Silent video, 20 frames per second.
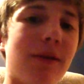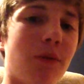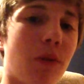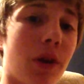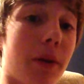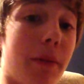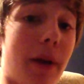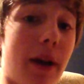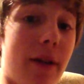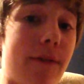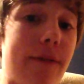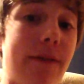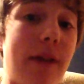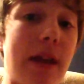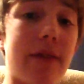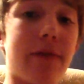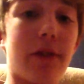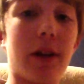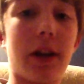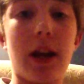One of my
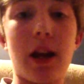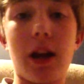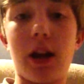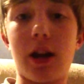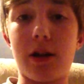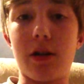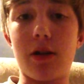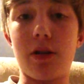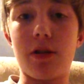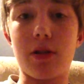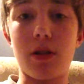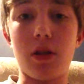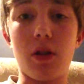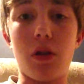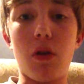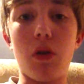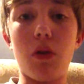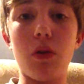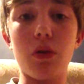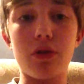favorite characters in the
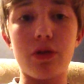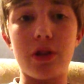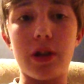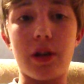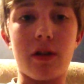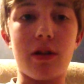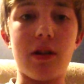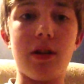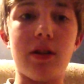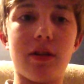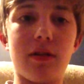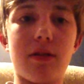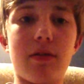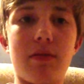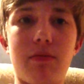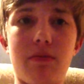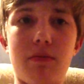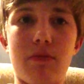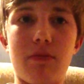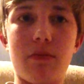whole series.
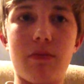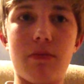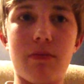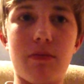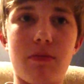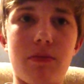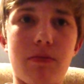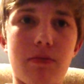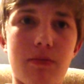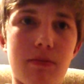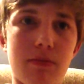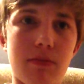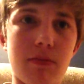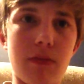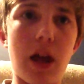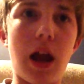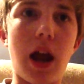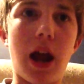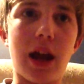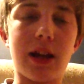
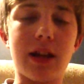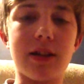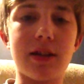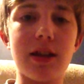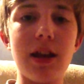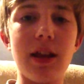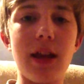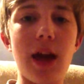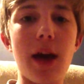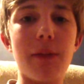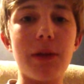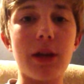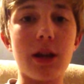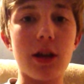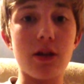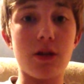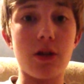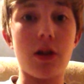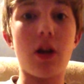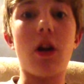And I can say that
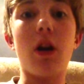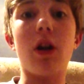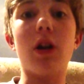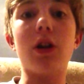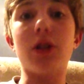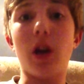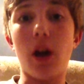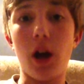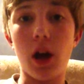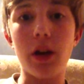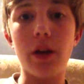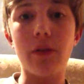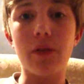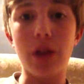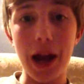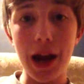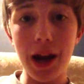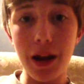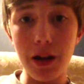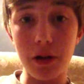because there are a ton of
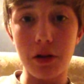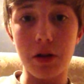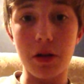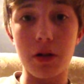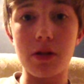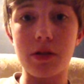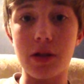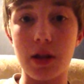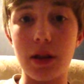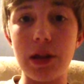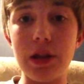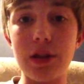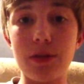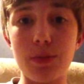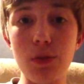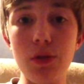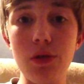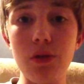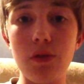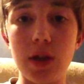characters in these
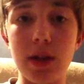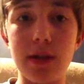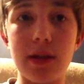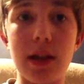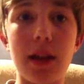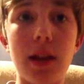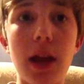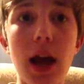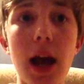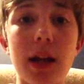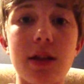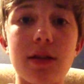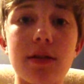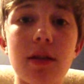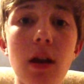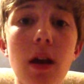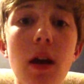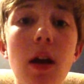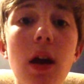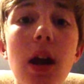movies, and that's
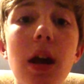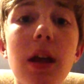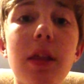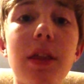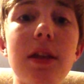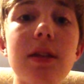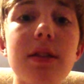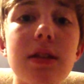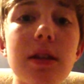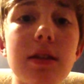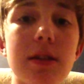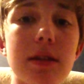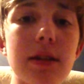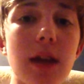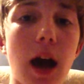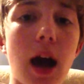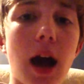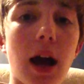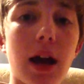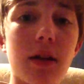This is
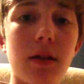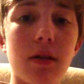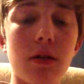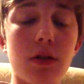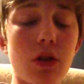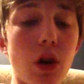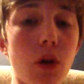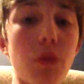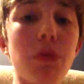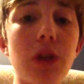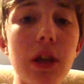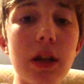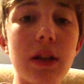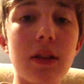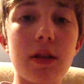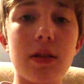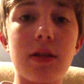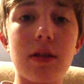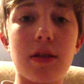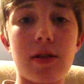not, don't think
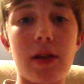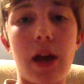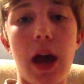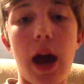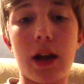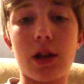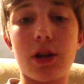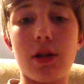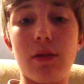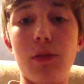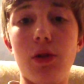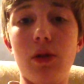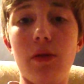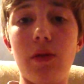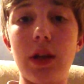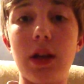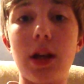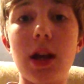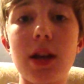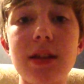this is an action movie,
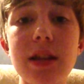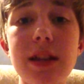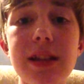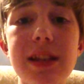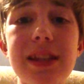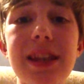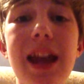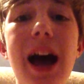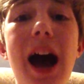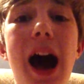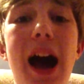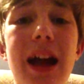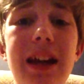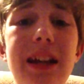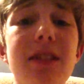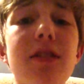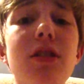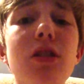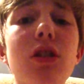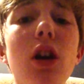because it's not.
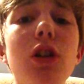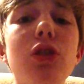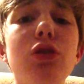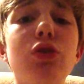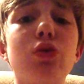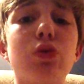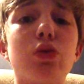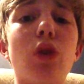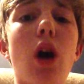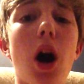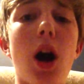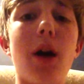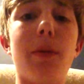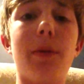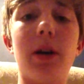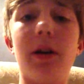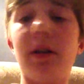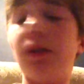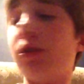It's a drama.